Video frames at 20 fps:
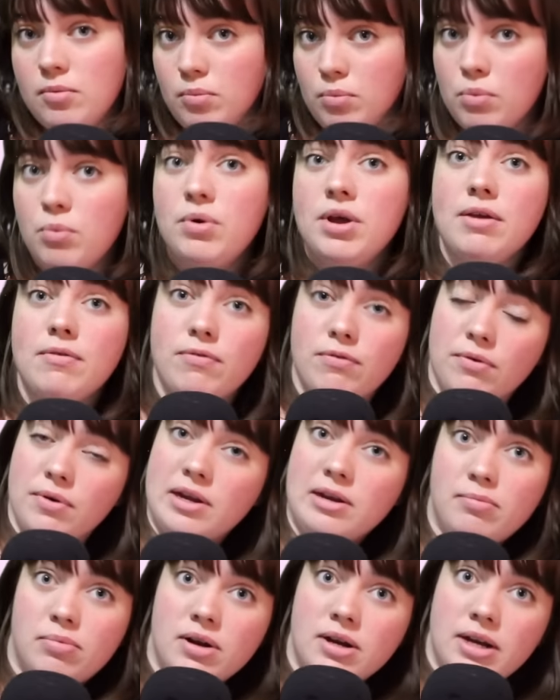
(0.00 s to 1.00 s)
We
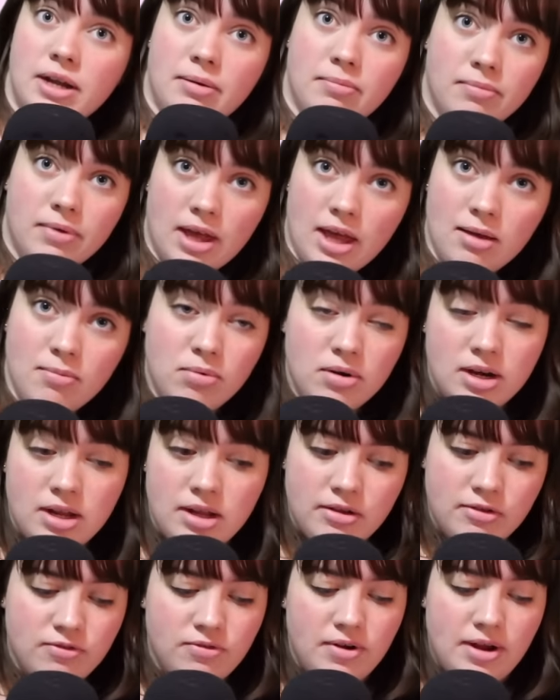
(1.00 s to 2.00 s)
freed Britney. Okay,
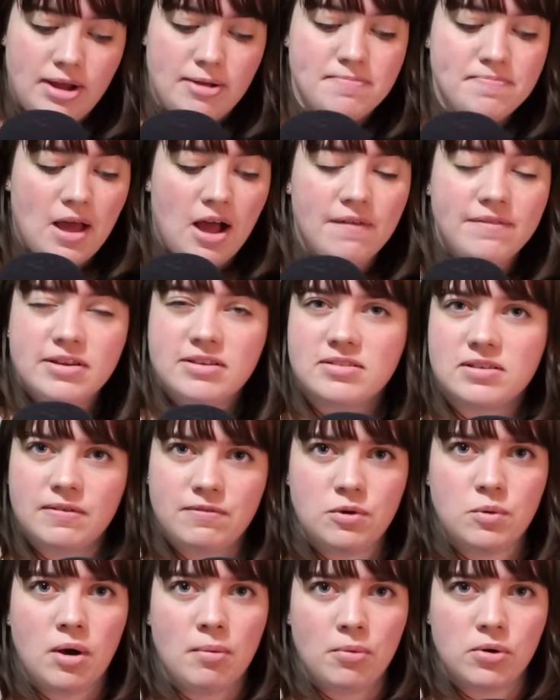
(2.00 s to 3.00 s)
Britney is free. Obviously,
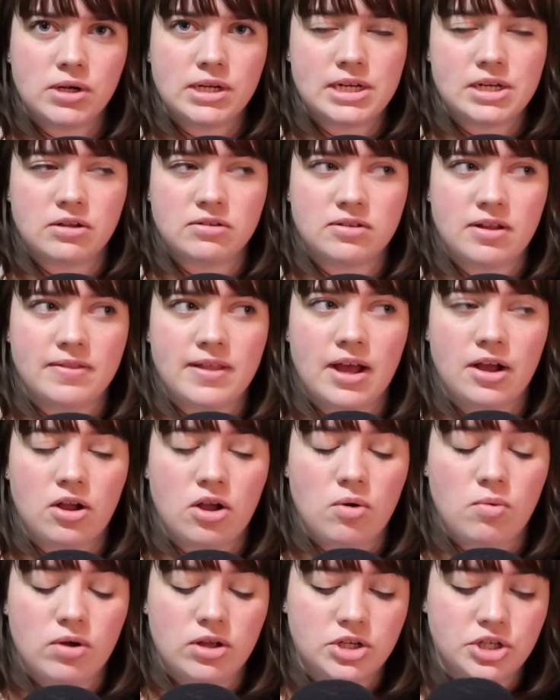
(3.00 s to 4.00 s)
if you want more details on that,
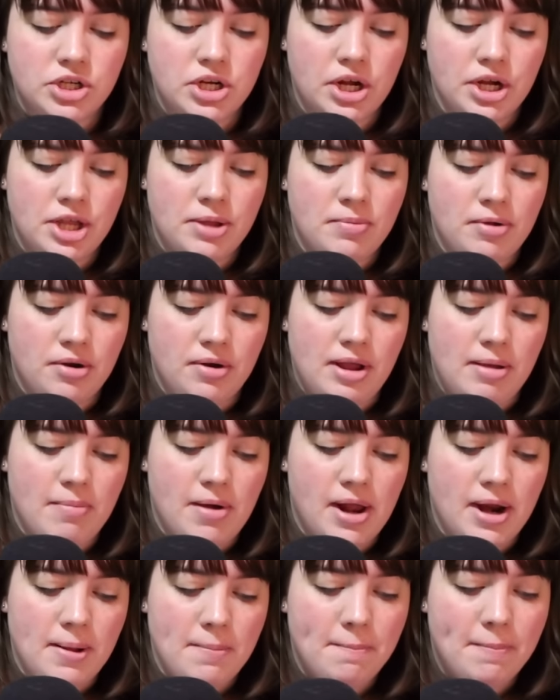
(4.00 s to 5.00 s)
go watch the documentary
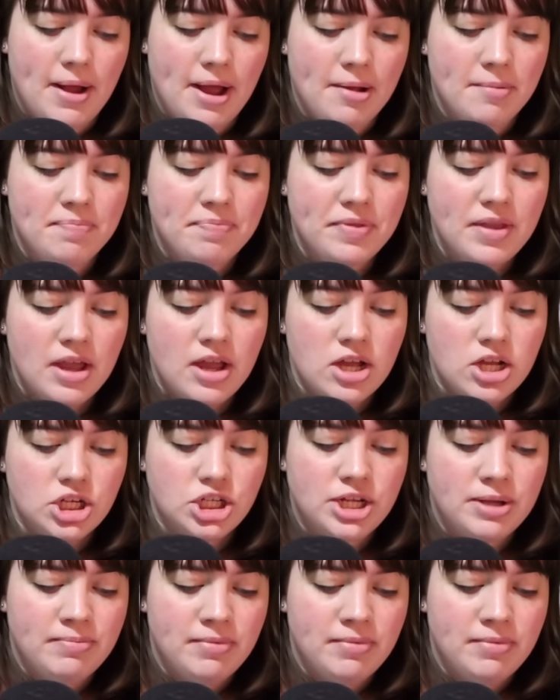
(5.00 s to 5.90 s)
about it. But she